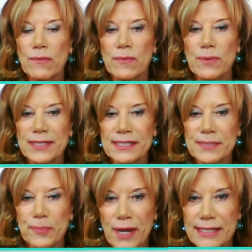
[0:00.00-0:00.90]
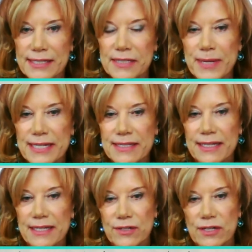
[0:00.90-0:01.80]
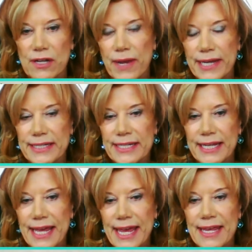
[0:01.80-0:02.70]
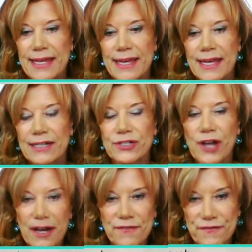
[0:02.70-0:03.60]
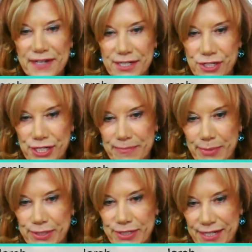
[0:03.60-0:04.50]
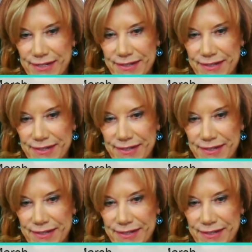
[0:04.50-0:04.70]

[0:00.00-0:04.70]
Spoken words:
what surprises me is that you're not writing a nonfiction book.